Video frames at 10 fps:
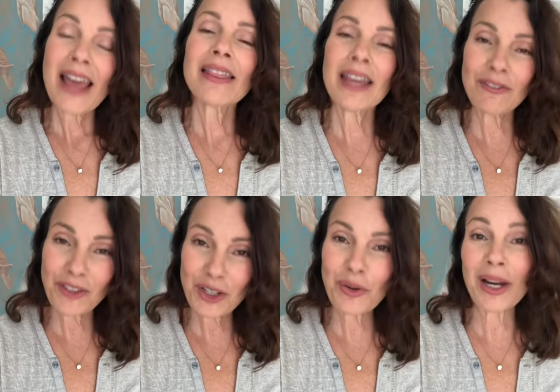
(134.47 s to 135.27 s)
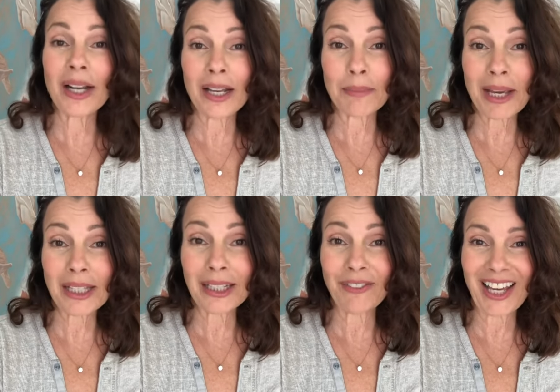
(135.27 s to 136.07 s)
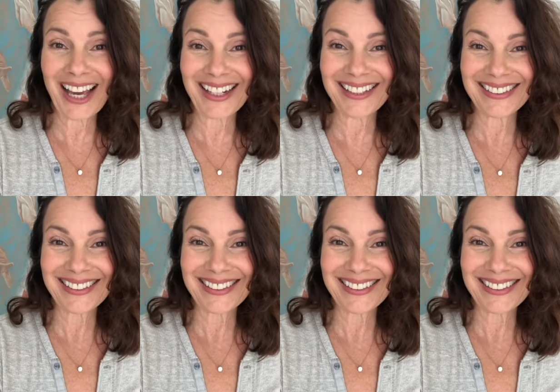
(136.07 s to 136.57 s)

then figure out how to make a living at it.